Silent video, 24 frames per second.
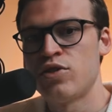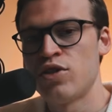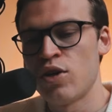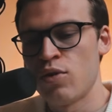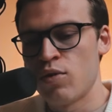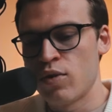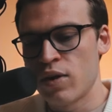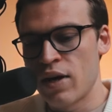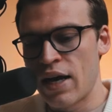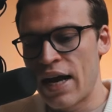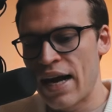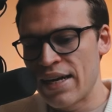
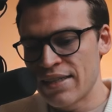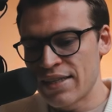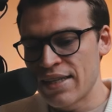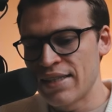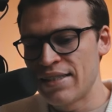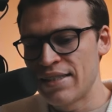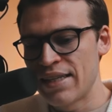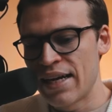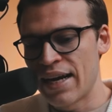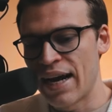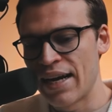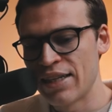So as I
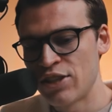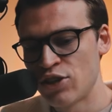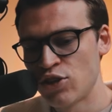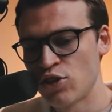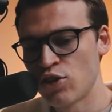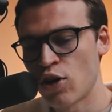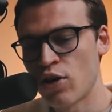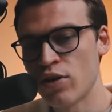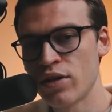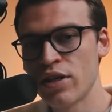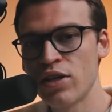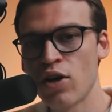said, I
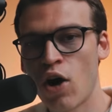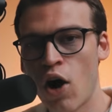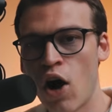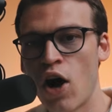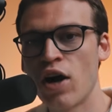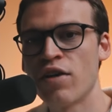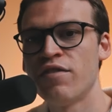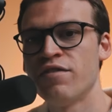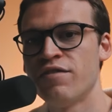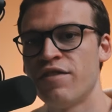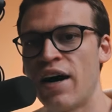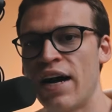started
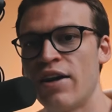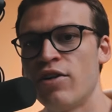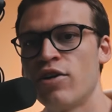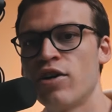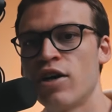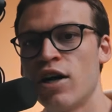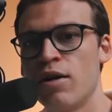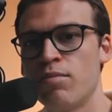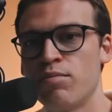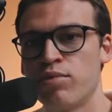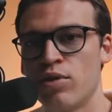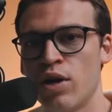on Final
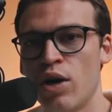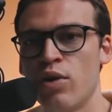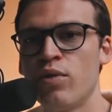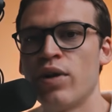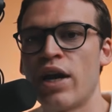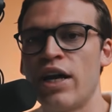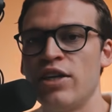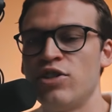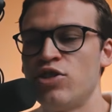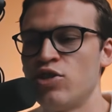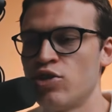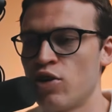Cut Pro
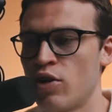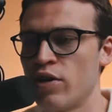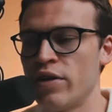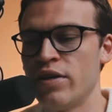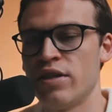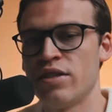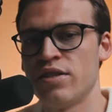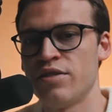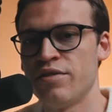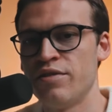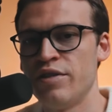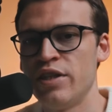when I
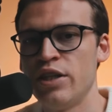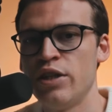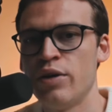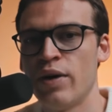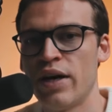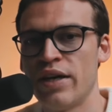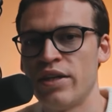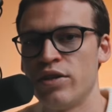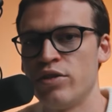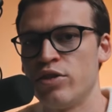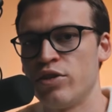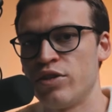started as a video
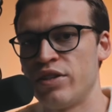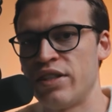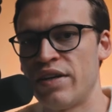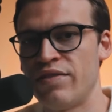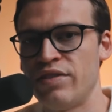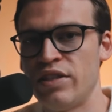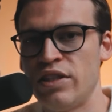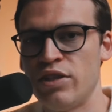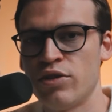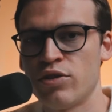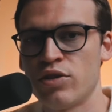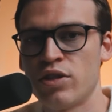editor
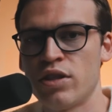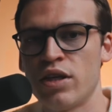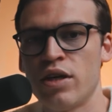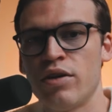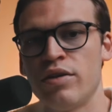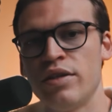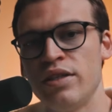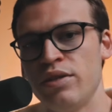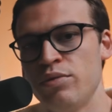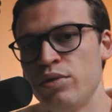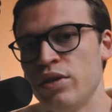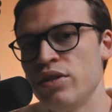7 years
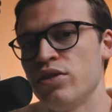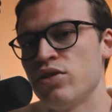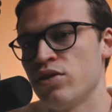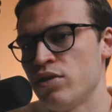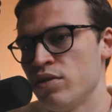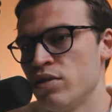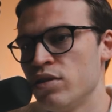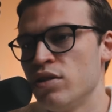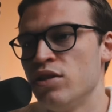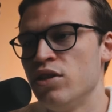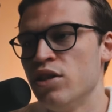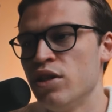ago, and it was
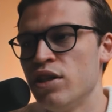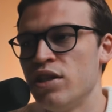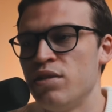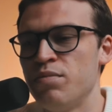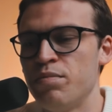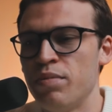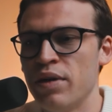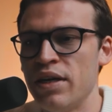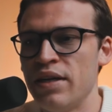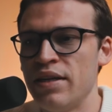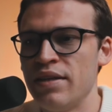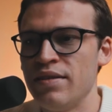
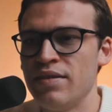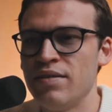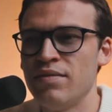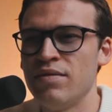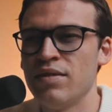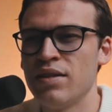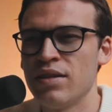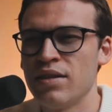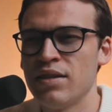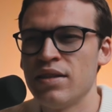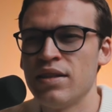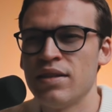good, but
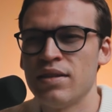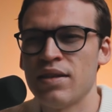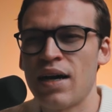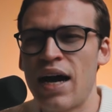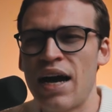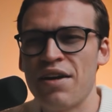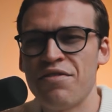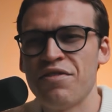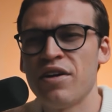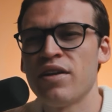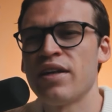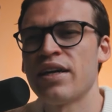
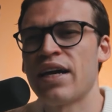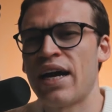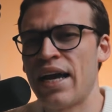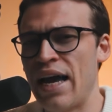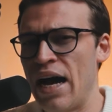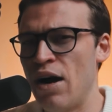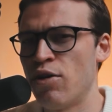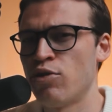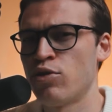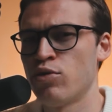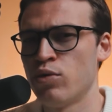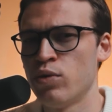I felt like I
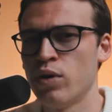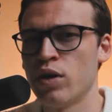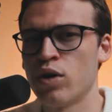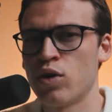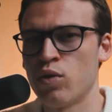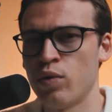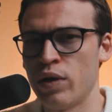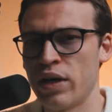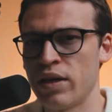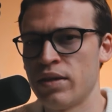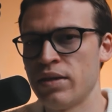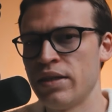outgrew it
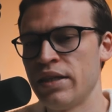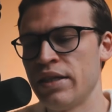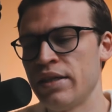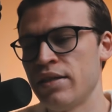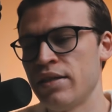quickly.